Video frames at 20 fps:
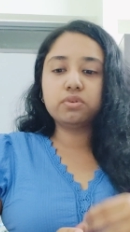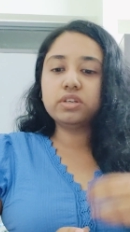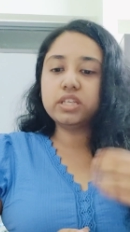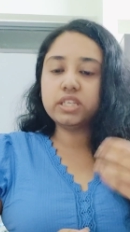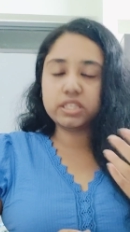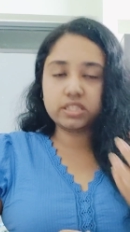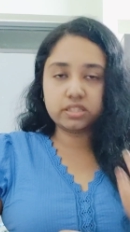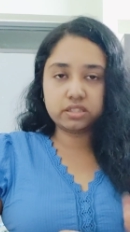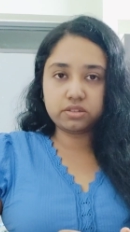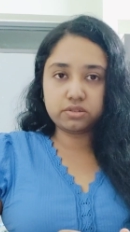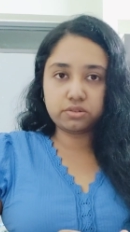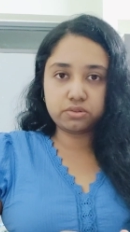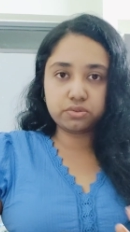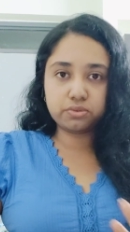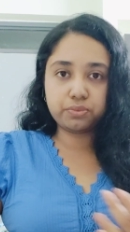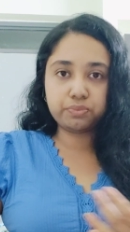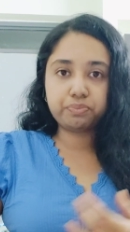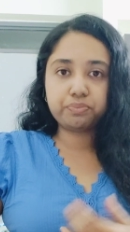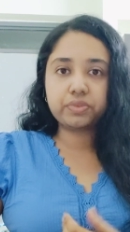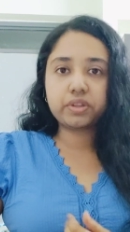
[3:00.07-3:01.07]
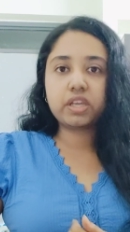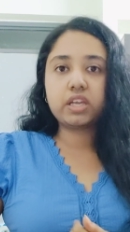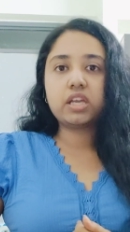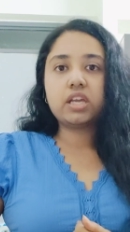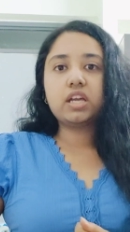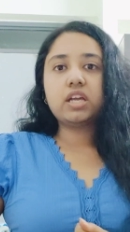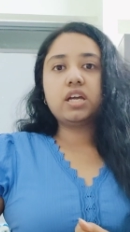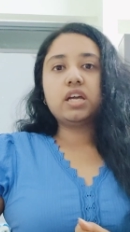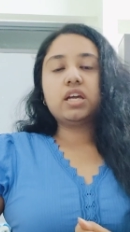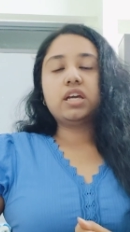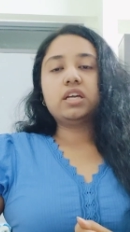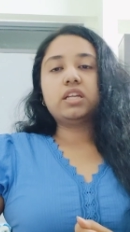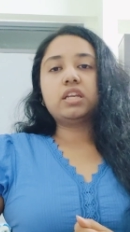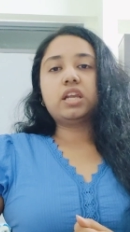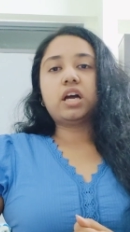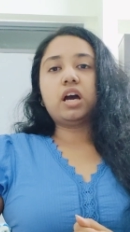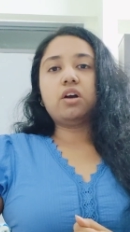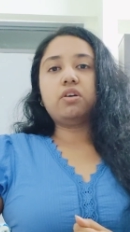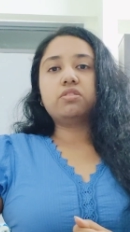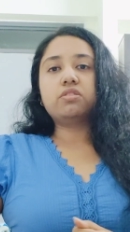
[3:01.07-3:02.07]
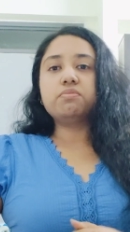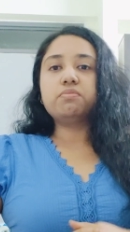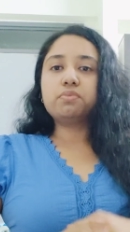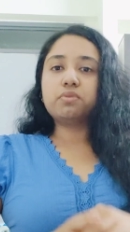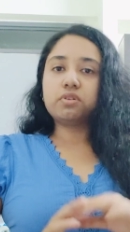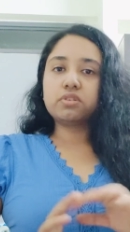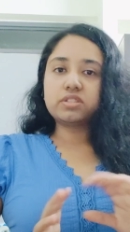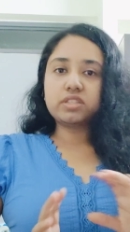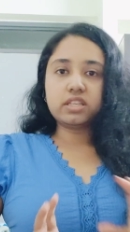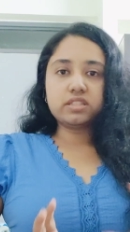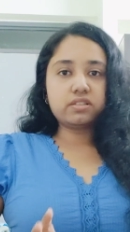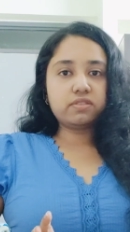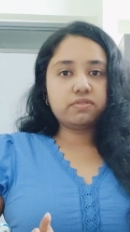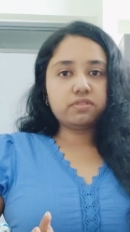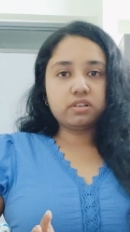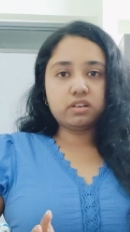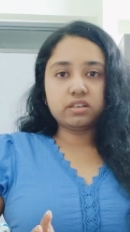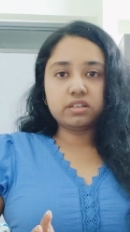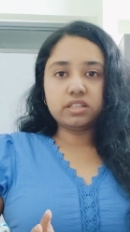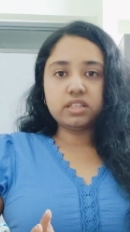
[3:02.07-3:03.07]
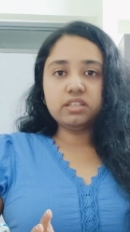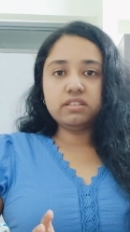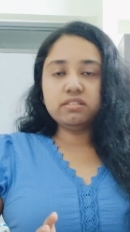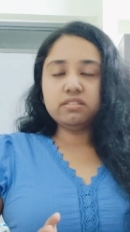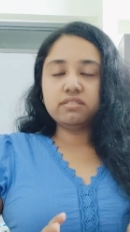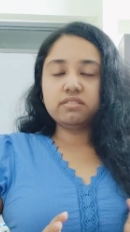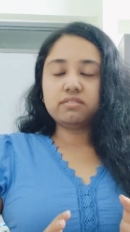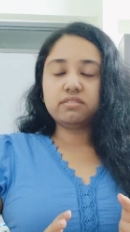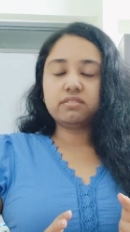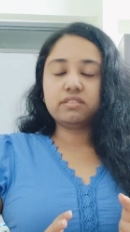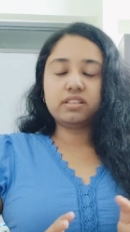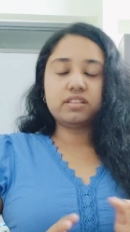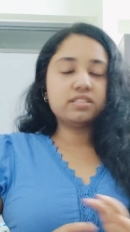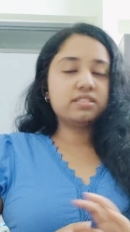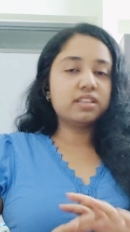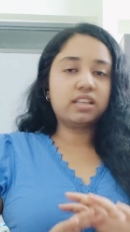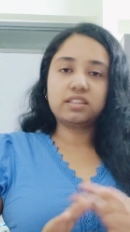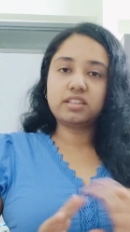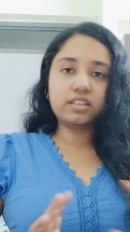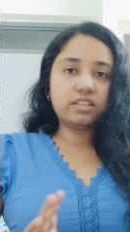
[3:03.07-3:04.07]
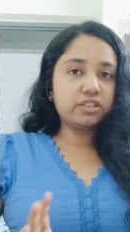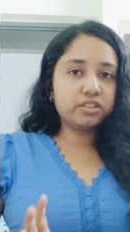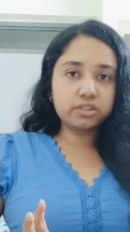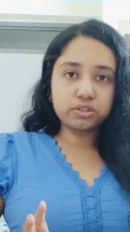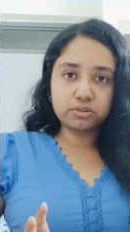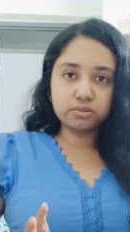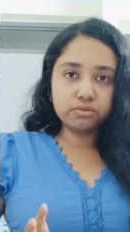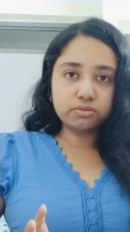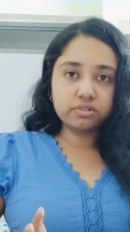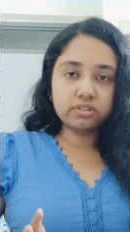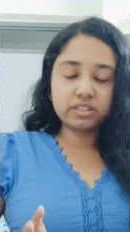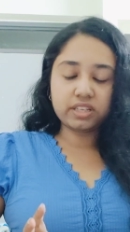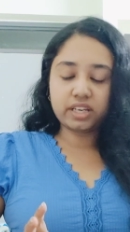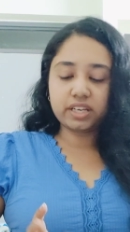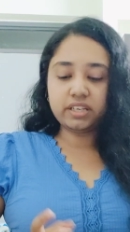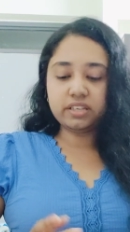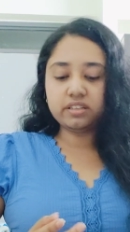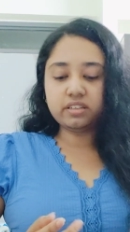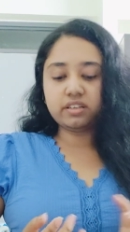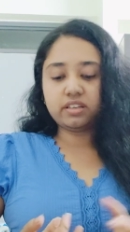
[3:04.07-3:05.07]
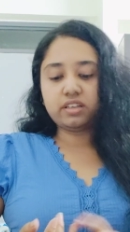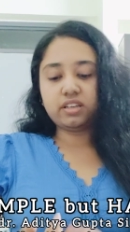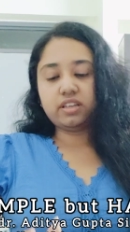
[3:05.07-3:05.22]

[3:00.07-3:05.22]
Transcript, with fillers: more easier to do. Now the process of learning, it is nothing new, right?